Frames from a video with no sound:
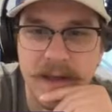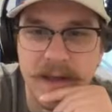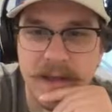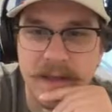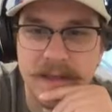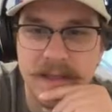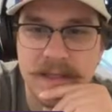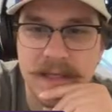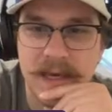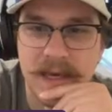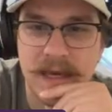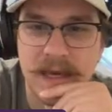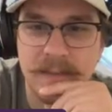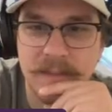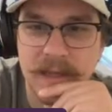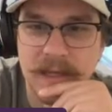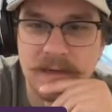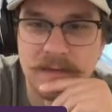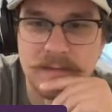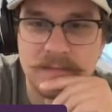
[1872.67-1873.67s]
Yeah, I
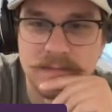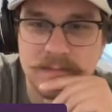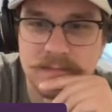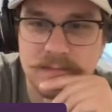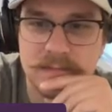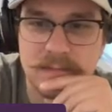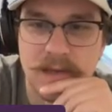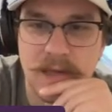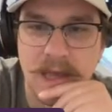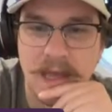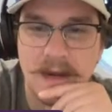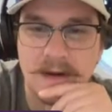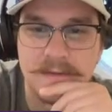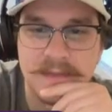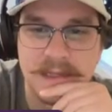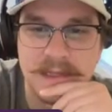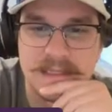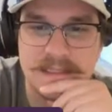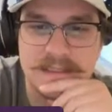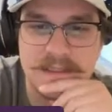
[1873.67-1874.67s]
mean, I don't
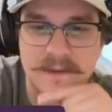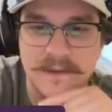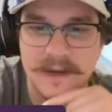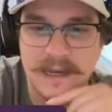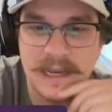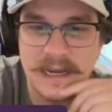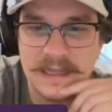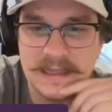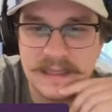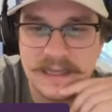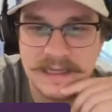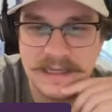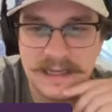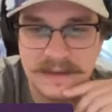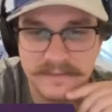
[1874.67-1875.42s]
think he's doing anything